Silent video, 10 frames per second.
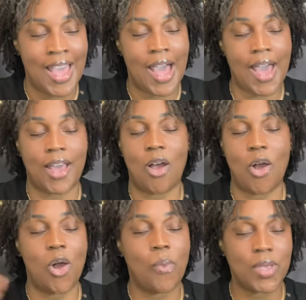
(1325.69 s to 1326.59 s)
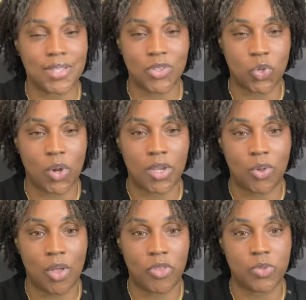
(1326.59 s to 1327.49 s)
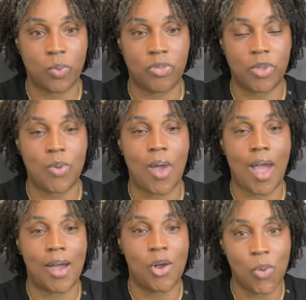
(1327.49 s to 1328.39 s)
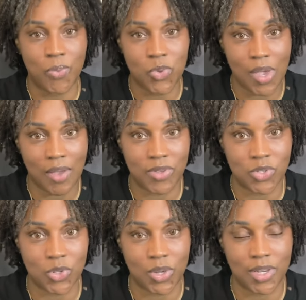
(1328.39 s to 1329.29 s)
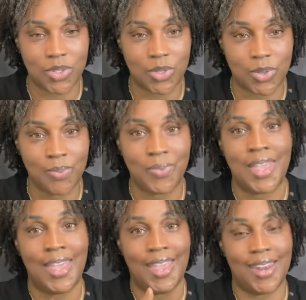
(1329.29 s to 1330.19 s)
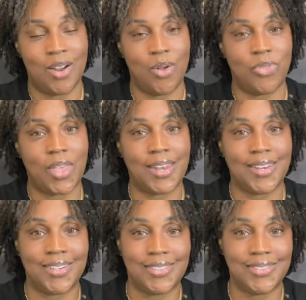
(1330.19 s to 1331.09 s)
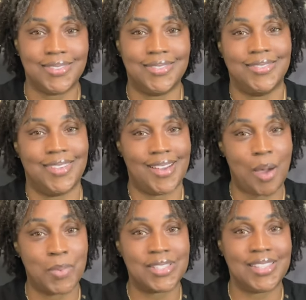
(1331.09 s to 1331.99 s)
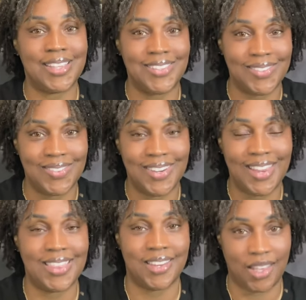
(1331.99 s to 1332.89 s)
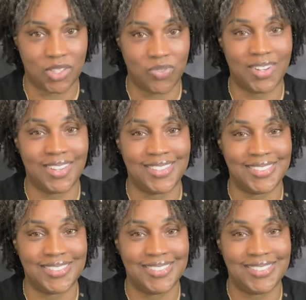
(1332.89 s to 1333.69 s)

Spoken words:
I always enjoy doing this with you. I hope you have enjoyed it too. And on that note, I'm gonna see you in the next video.